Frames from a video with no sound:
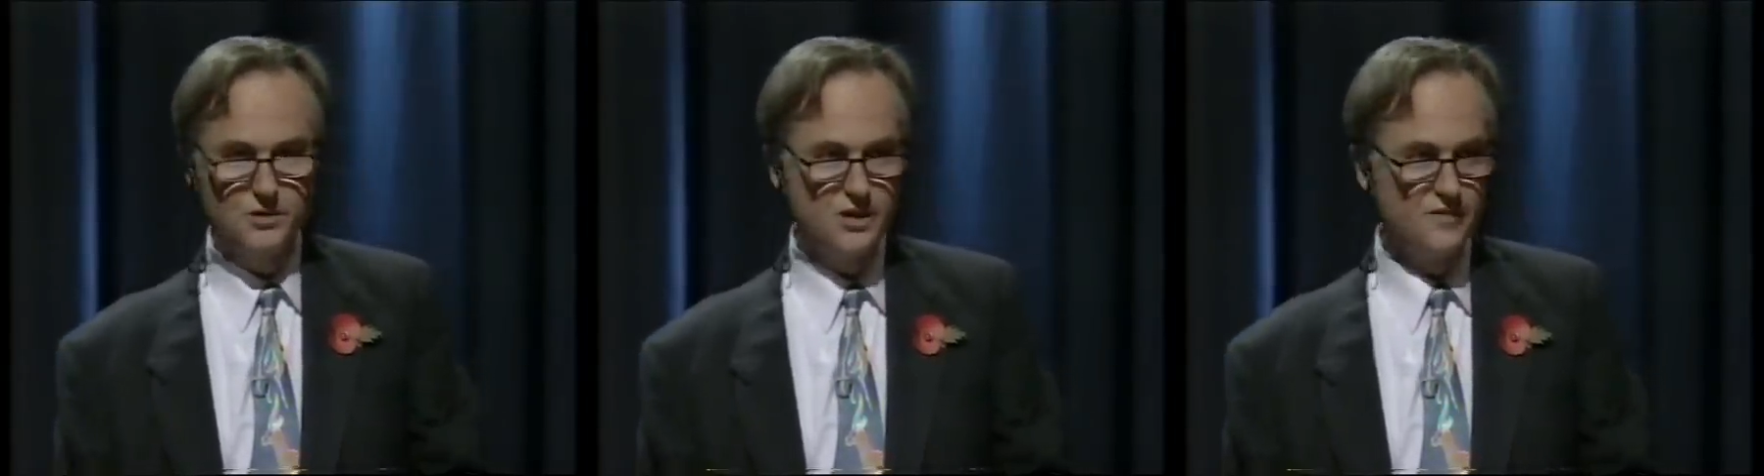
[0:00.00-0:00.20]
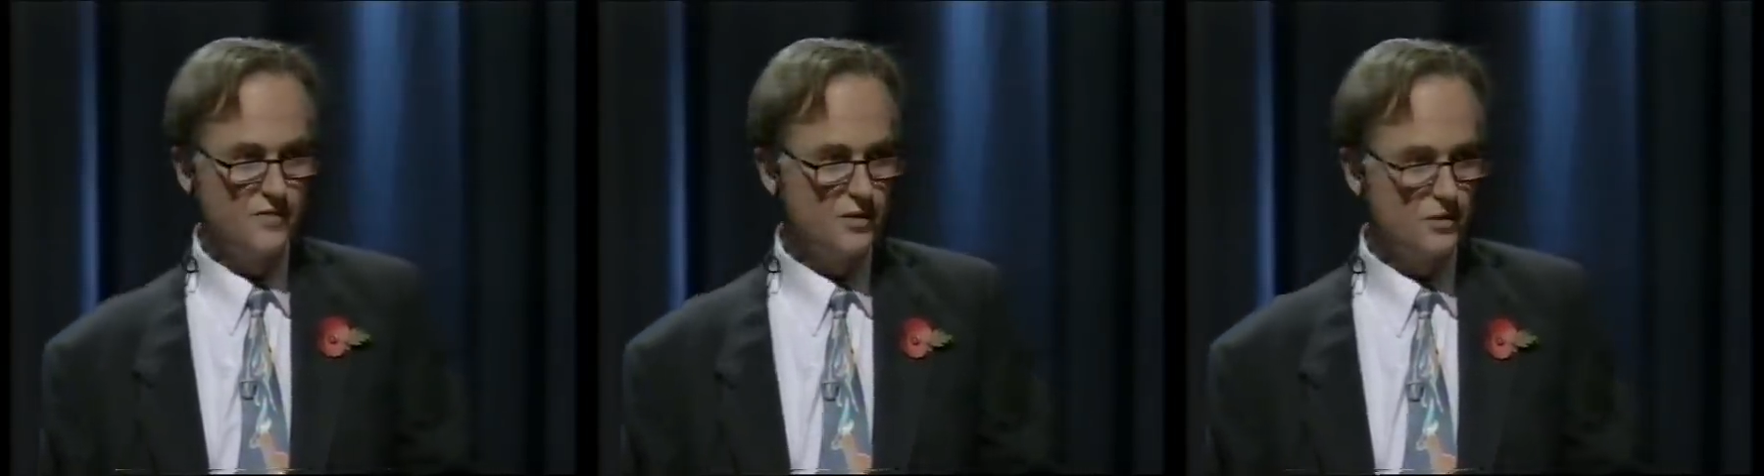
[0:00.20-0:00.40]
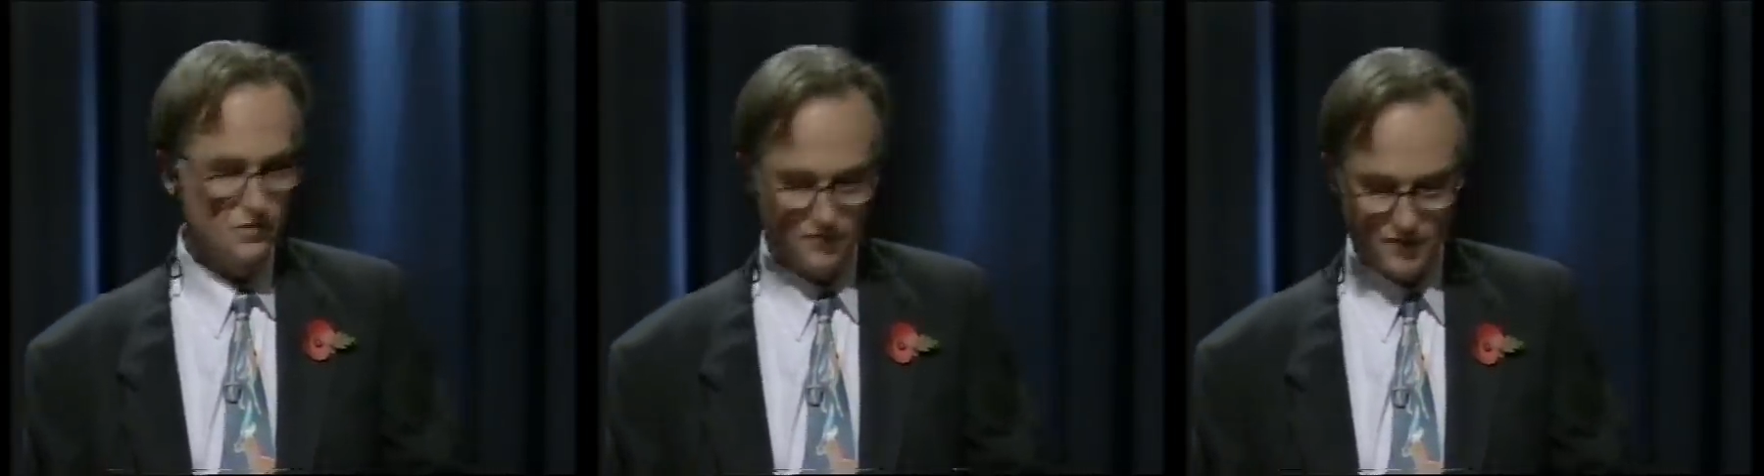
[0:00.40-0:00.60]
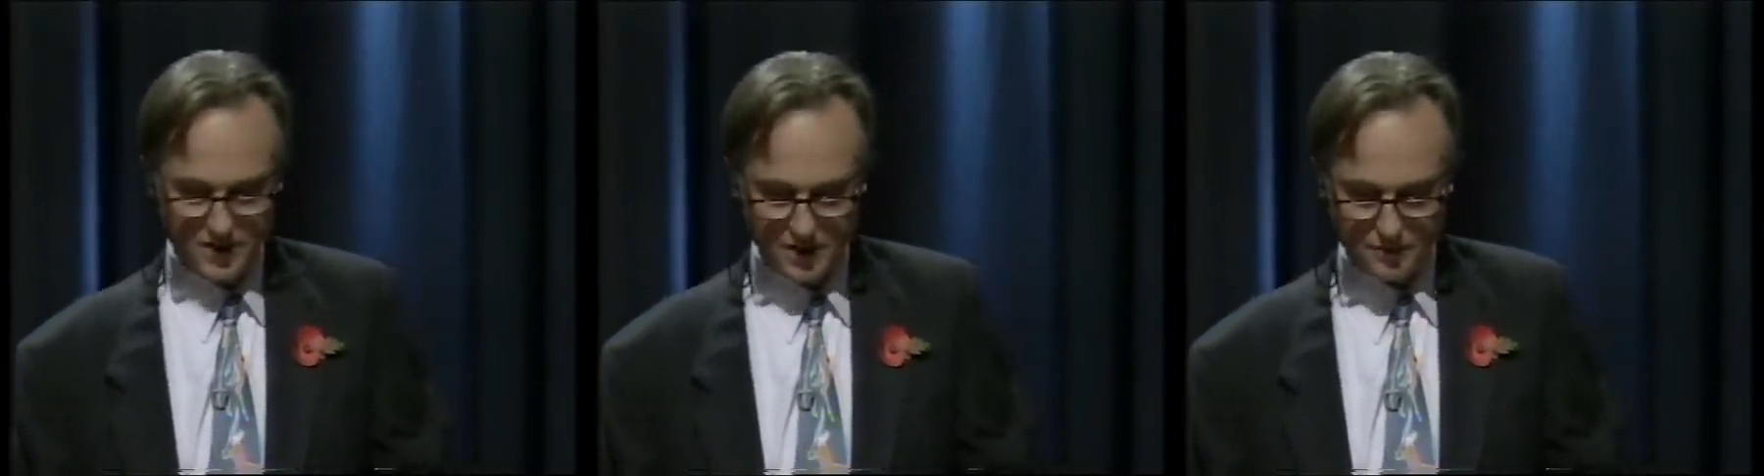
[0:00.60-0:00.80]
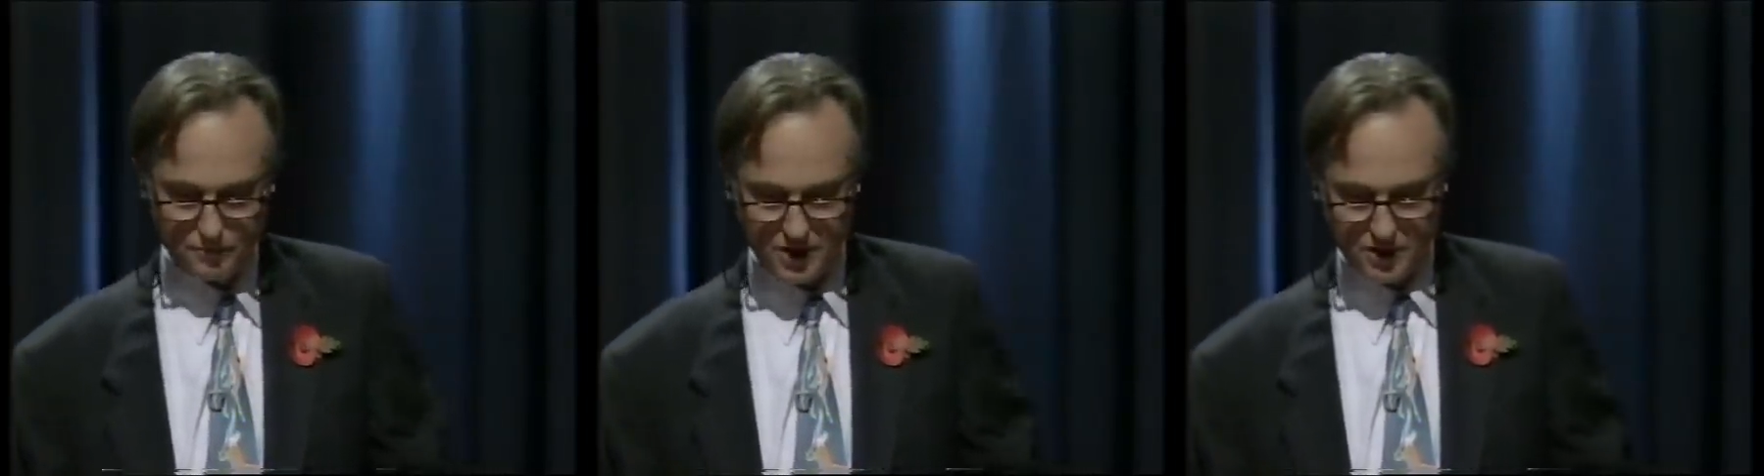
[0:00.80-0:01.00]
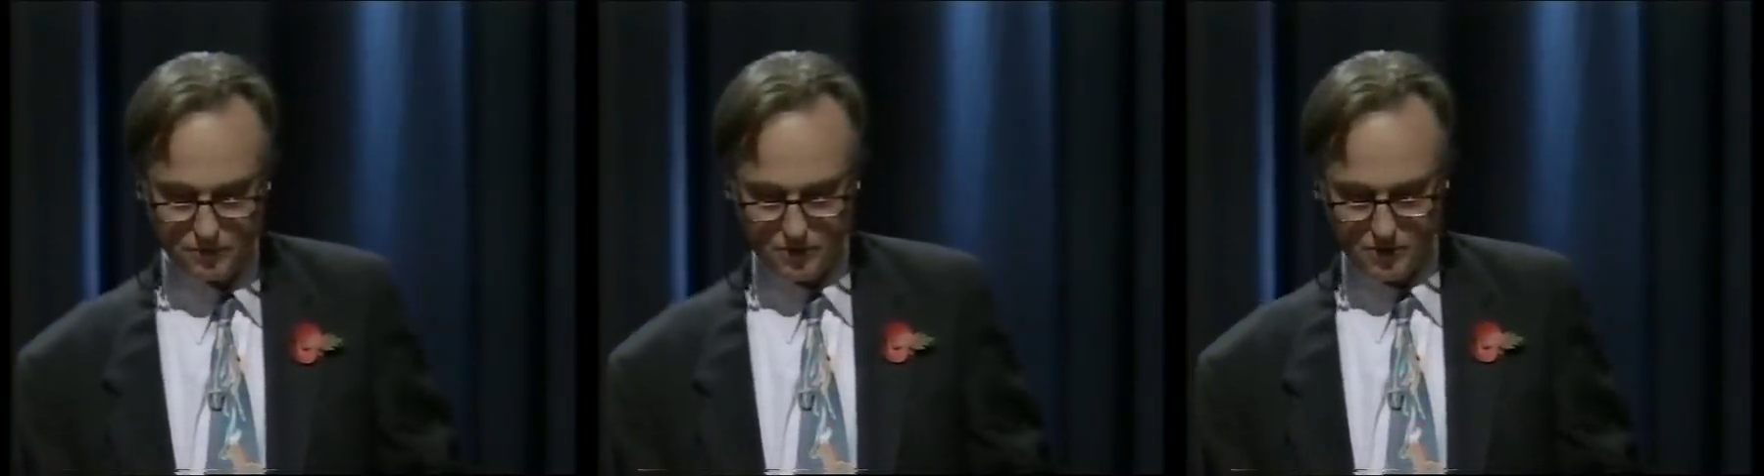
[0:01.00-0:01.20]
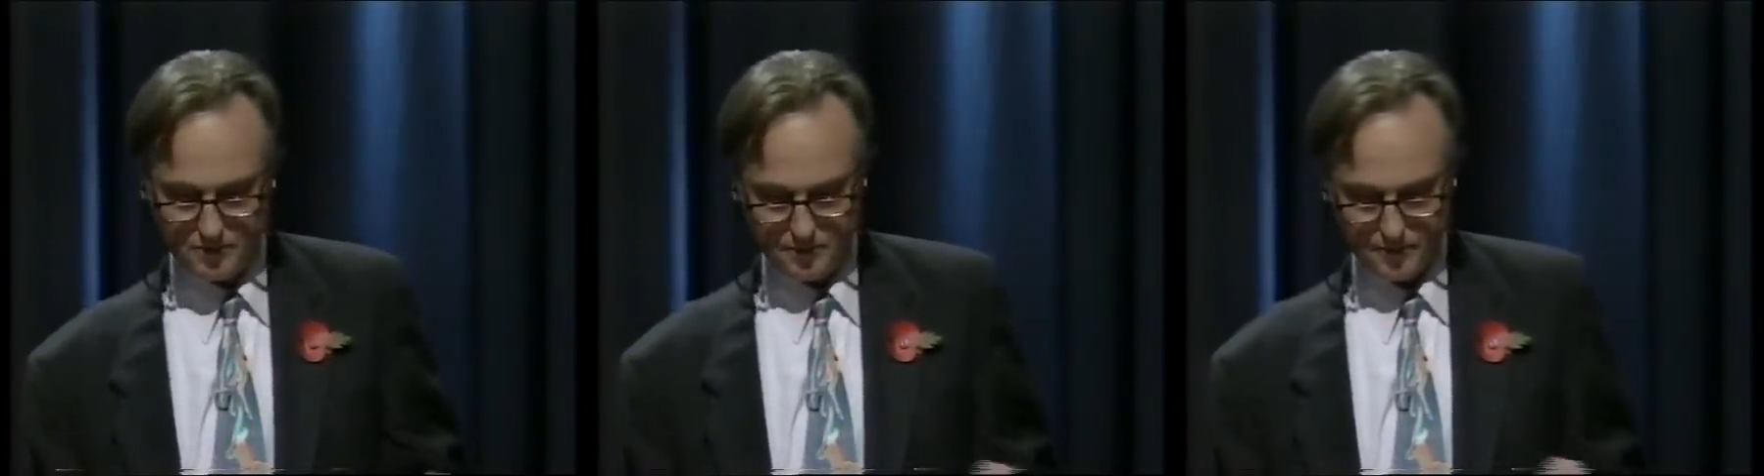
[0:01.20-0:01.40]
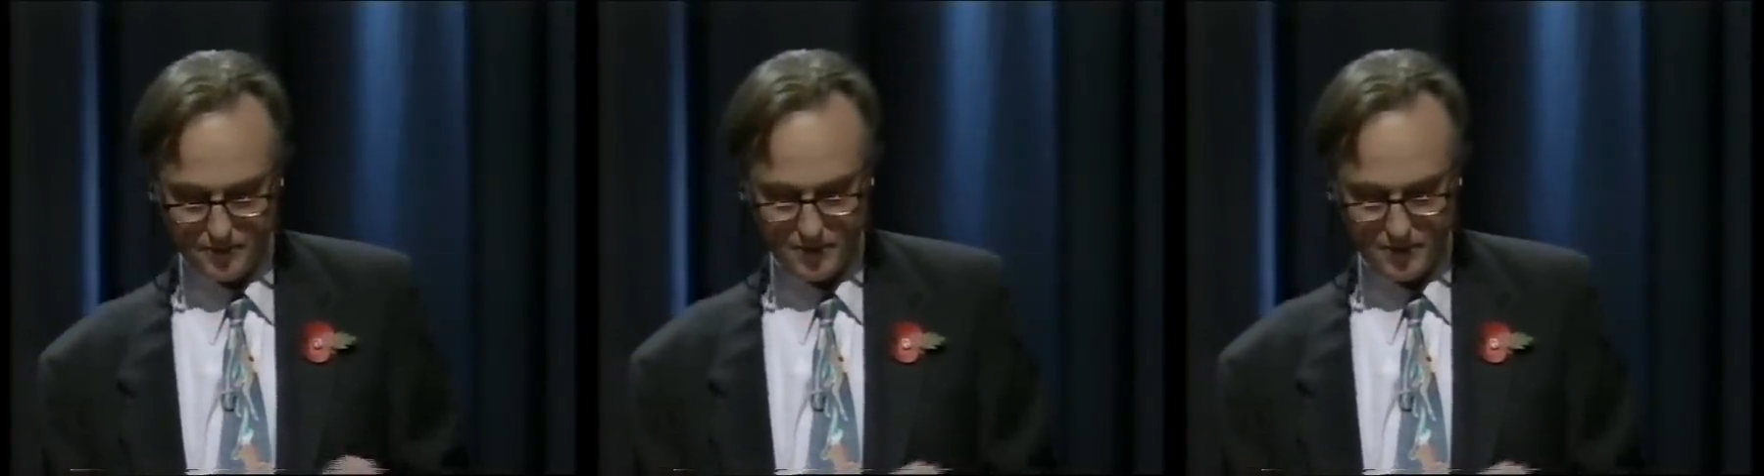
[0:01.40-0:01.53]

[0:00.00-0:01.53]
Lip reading: difficult for some people,